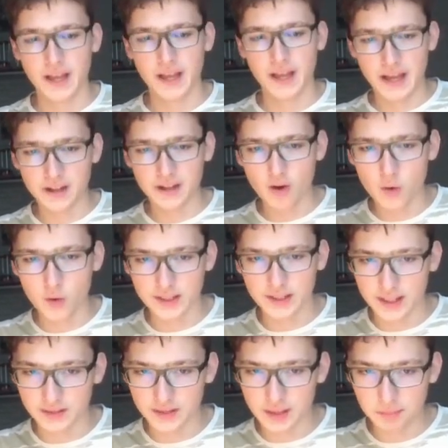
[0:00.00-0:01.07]
And always,
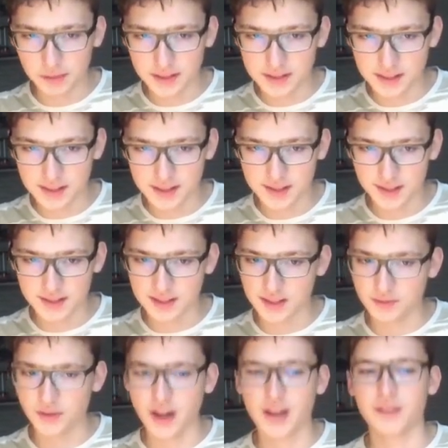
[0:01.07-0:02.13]
if he plays e six, e
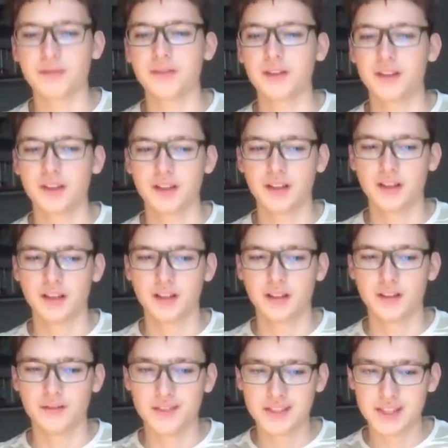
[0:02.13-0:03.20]
five,
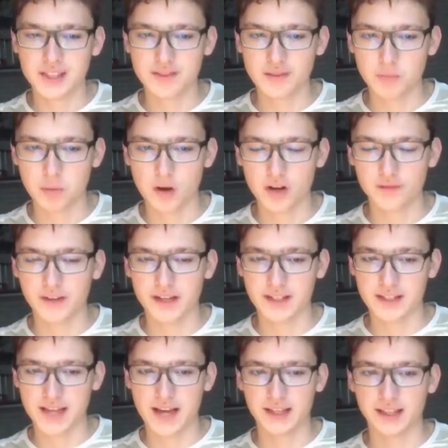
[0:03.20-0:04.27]
this is the pawn that
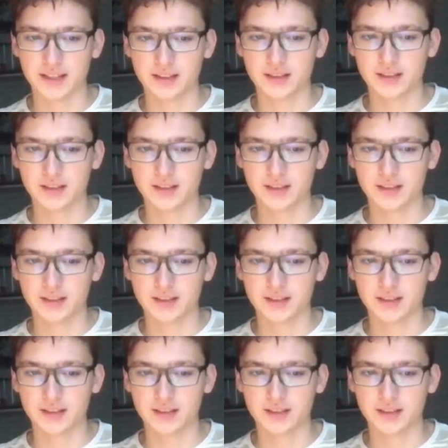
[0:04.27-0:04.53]
is hanging.